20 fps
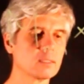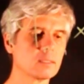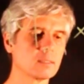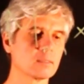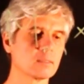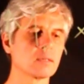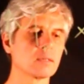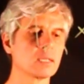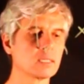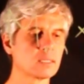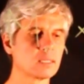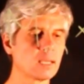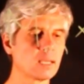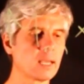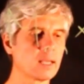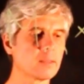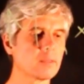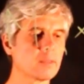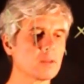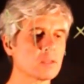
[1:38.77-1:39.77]
right?
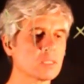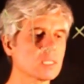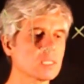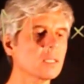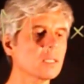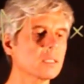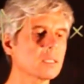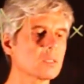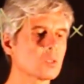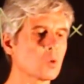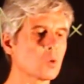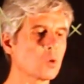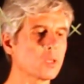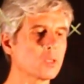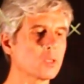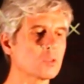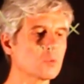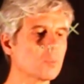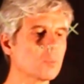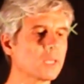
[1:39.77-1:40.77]
And the result is
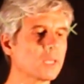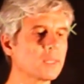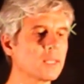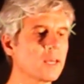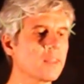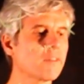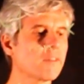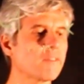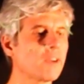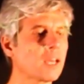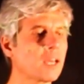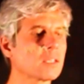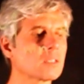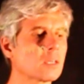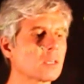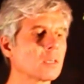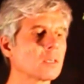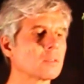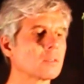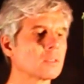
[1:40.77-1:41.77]
going to be another
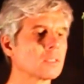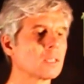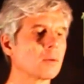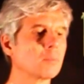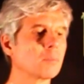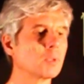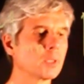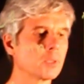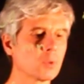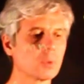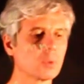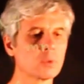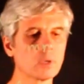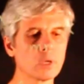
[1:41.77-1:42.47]
vector w.